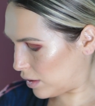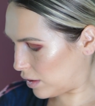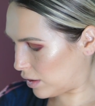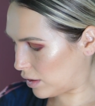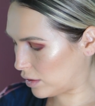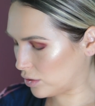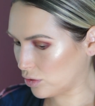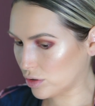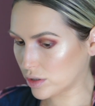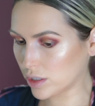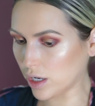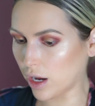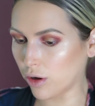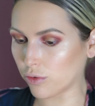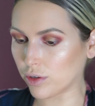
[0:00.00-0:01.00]
And you see
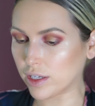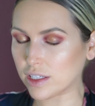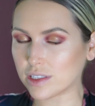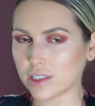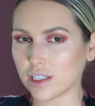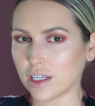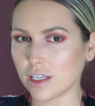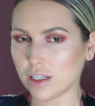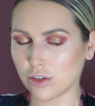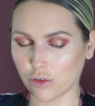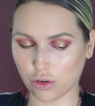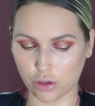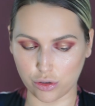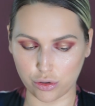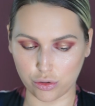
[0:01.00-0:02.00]
how easy you
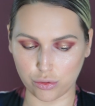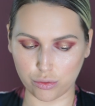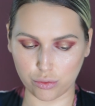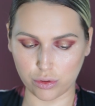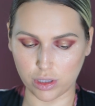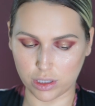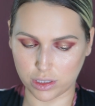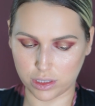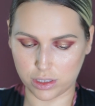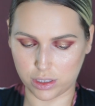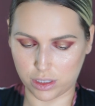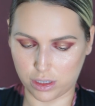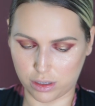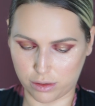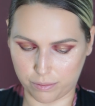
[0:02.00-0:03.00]
can do this
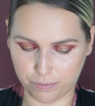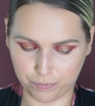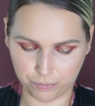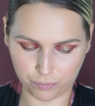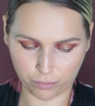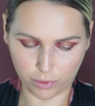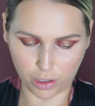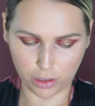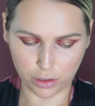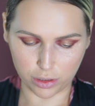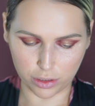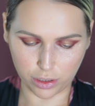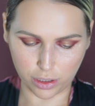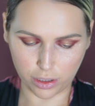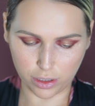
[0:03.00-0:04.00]

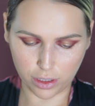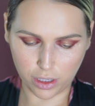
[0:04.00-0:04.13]
look.